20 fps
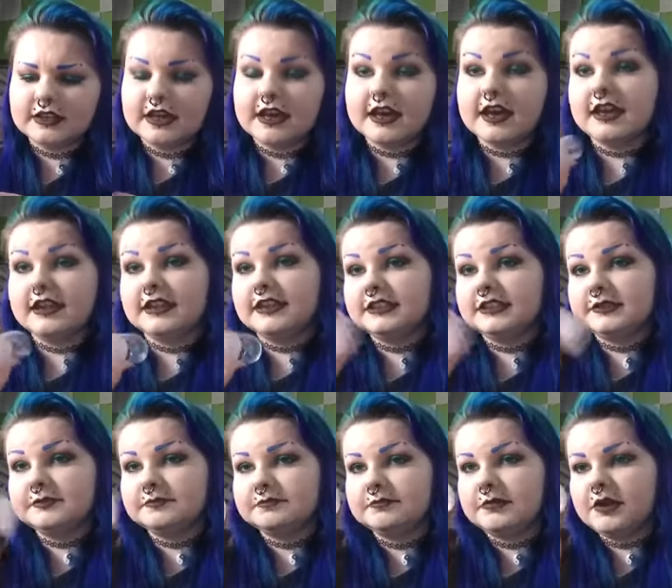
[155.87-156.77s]
and
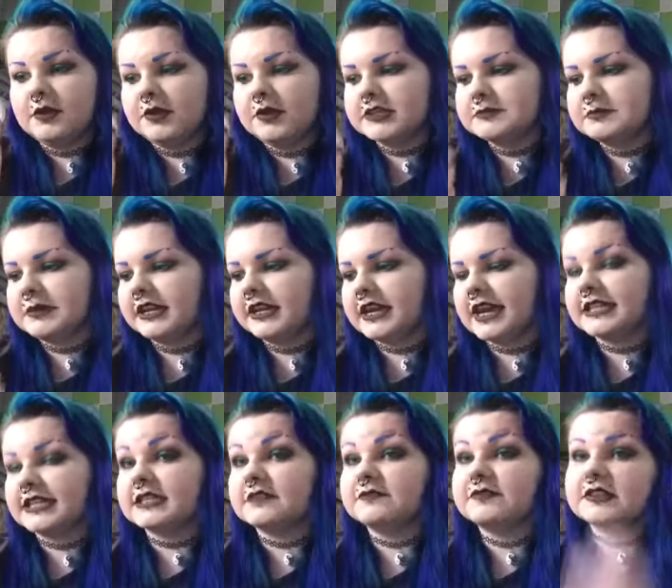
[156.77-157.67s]
it works pretty
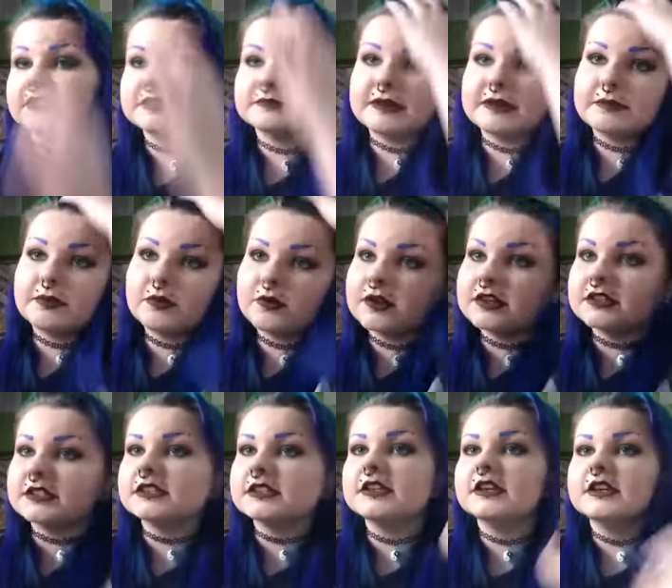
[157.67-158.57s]
nice. It fills in my
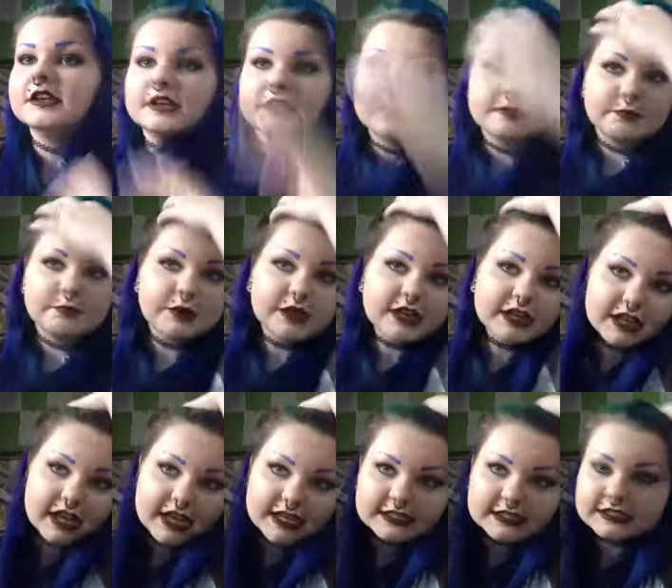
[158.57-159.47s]
pores pretty
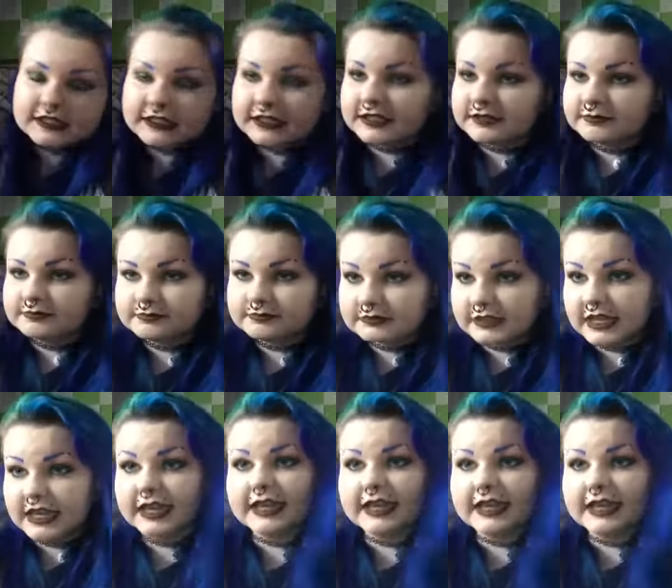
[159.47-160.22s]
nicely. I